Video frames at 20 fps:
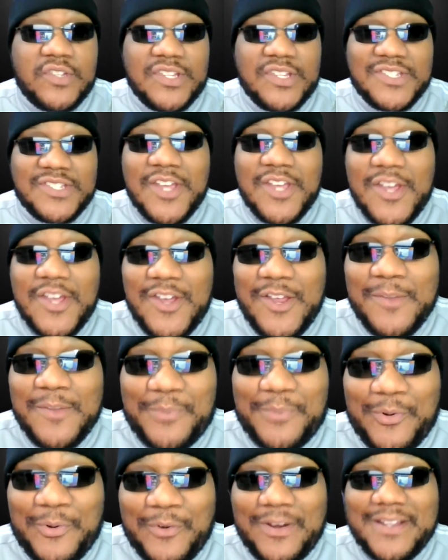which is
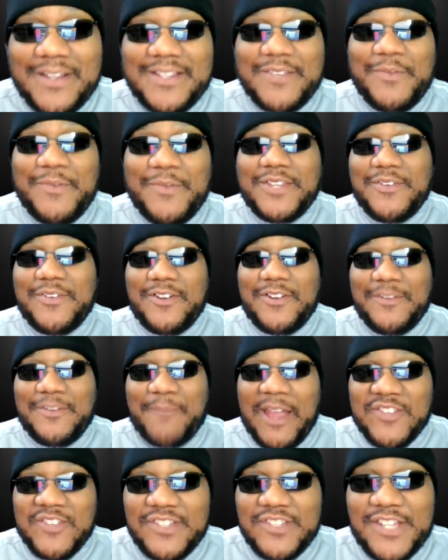important that we do on
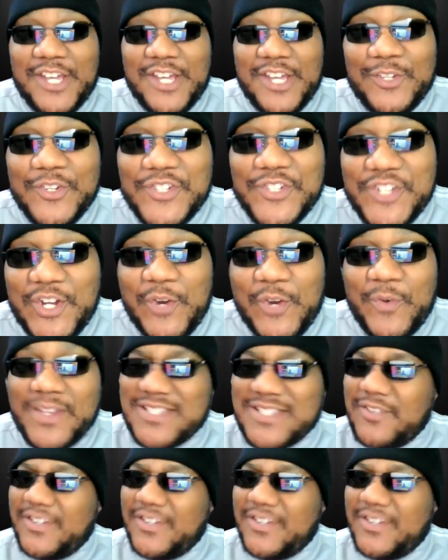the Patrick Gayle show.